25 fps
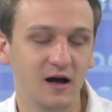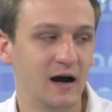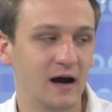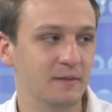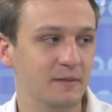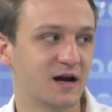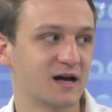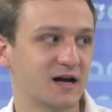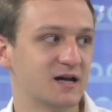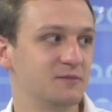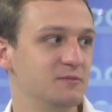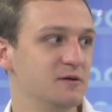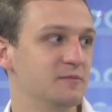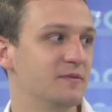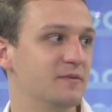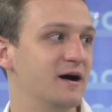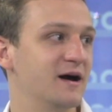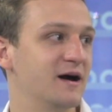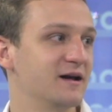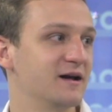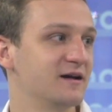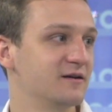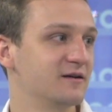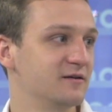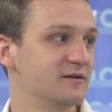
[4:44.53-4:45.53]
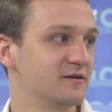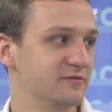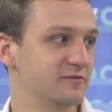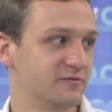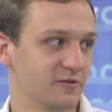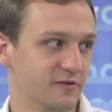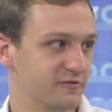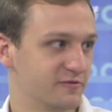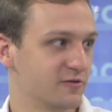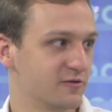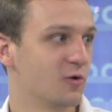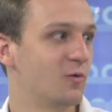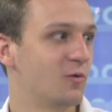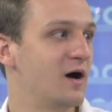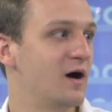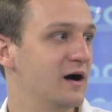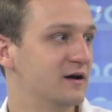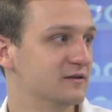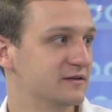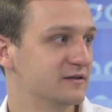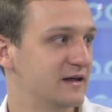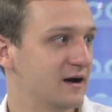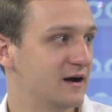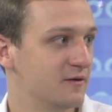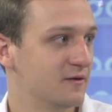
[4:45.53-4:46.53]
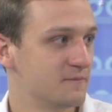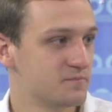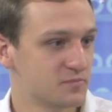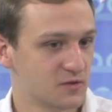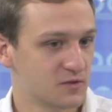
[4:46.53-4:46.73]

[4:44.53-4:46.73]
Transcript: I'm not going to be buying for, for a while now.